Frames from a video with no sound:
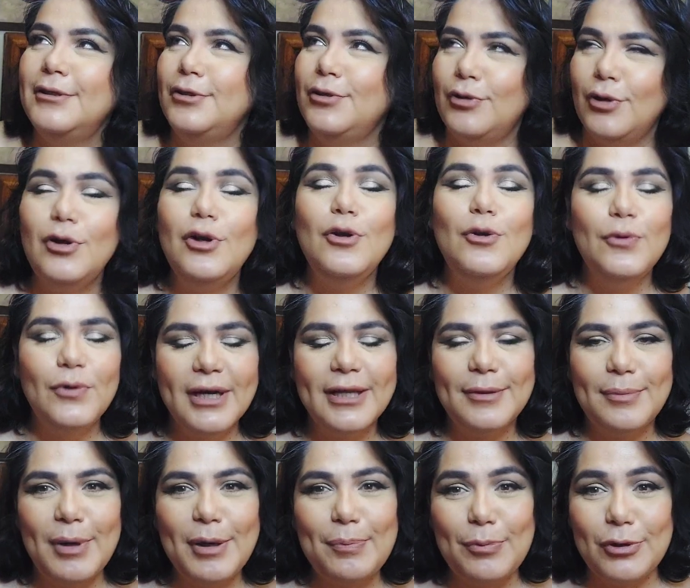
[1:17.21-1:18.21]
you know, look
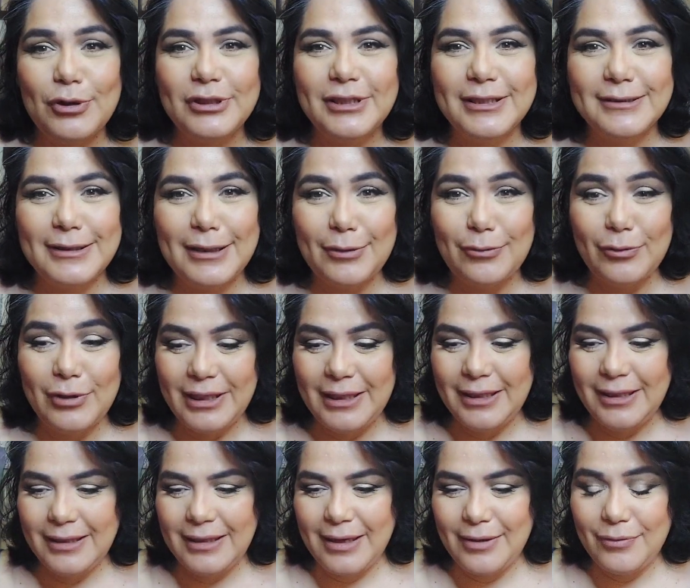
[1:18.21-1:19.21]
at my projects. I
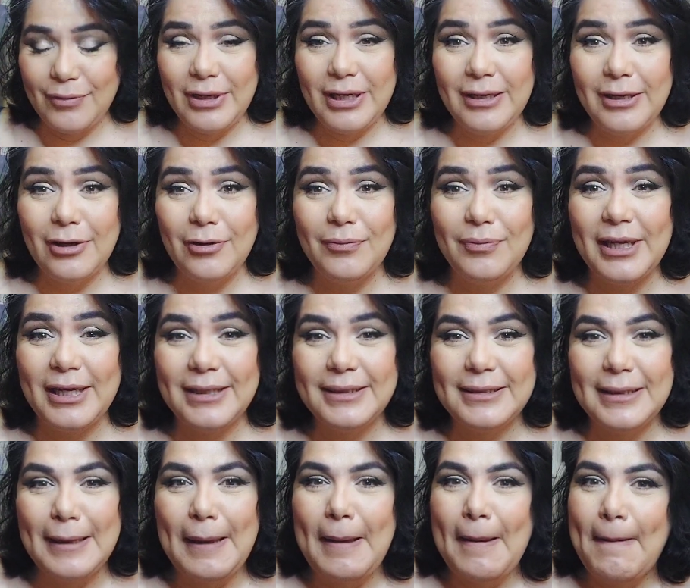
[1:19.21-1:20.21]
really love that.